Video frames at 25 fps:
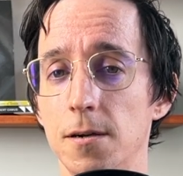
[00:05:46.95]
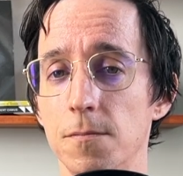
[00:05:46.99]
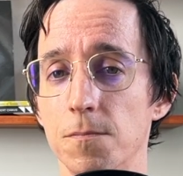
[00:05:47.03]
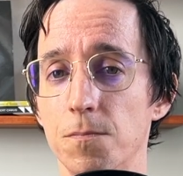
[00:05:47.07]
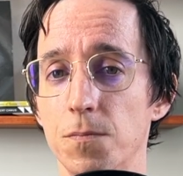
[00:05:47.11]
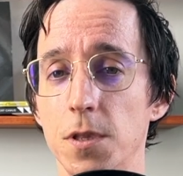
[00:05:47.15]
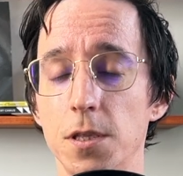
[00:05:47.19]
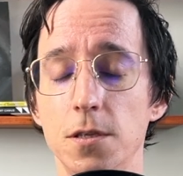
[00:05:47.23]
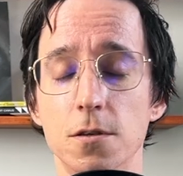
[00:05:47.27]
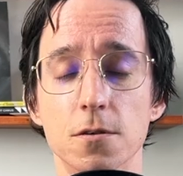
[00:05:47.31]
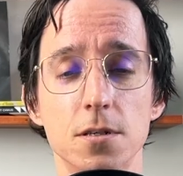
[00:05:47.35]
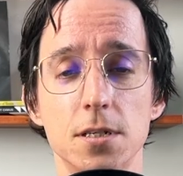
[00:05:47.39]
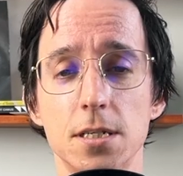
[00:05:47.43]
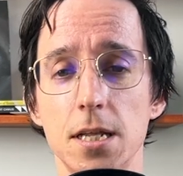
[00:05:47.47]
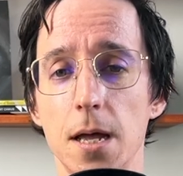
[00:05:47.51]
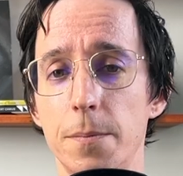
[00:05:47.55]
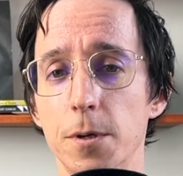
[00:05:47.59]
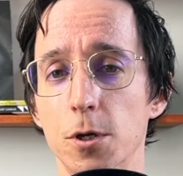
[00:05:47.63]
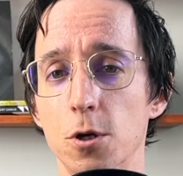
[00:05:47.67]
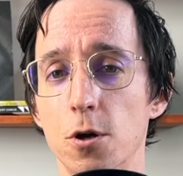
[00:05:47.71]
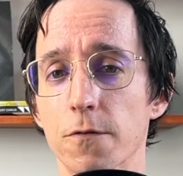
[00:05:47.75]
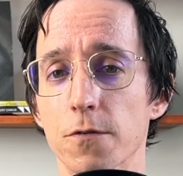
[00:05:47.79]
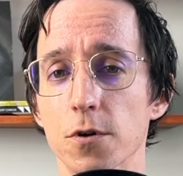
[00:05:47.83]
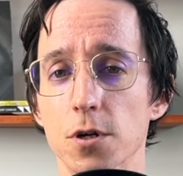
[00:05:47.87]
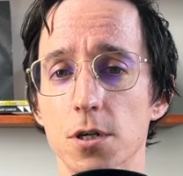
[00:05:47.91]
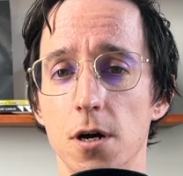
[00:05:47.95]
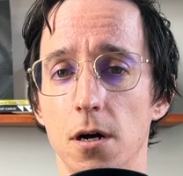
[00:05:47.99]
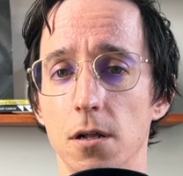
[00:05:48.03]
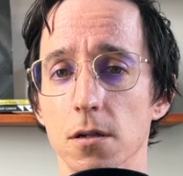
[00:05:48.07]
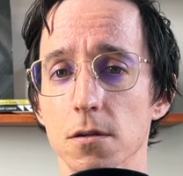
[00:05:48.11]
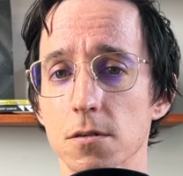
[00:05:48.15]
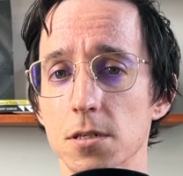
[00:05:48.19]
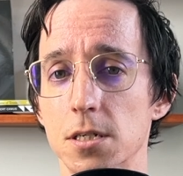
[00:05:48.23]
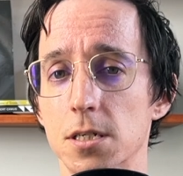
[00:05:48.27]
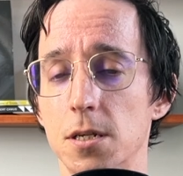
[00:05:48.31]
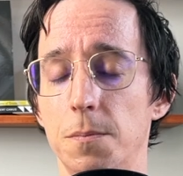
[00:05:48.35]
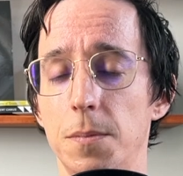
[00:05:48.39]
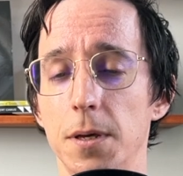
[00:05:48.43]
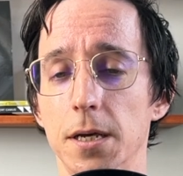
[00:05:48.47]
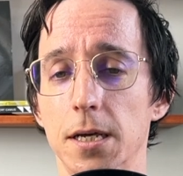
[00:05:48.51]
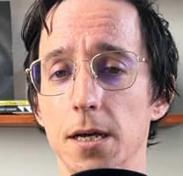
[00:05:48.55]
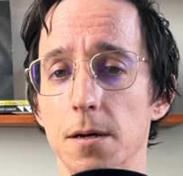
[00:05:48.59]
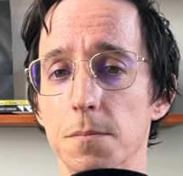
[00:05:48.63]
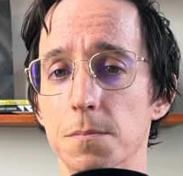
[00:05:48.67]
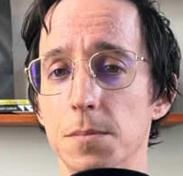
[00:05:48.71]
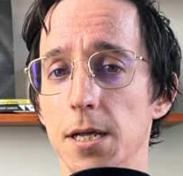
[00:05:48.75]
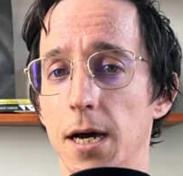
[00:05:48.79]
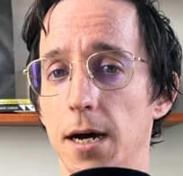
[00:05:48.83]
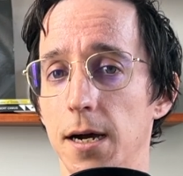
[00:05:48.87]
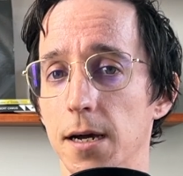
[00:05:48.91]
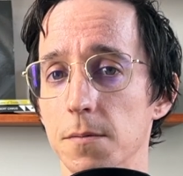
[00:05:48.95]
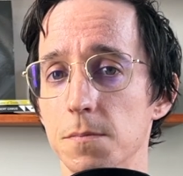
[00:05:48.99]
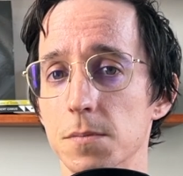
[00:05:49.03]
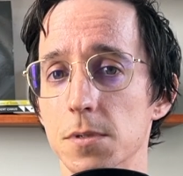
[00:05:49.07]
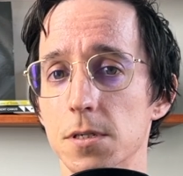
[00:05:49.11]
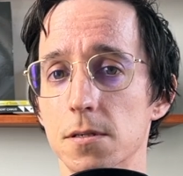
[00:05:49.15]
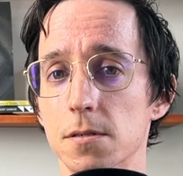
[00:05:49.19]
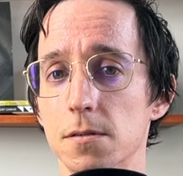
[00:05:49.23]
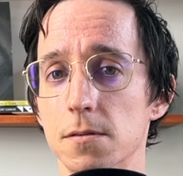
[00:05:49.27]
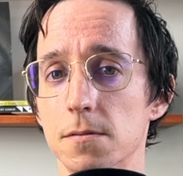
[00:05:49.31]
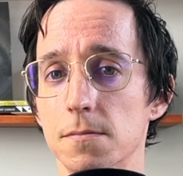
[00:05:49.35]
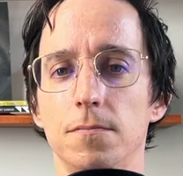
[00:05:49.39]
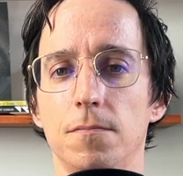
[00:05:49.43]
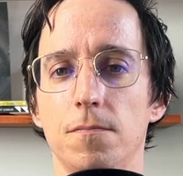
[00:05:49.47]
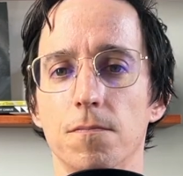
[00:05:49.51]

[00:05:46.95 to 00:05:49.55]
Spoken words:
then you're stepping over dollars to pick up dimes.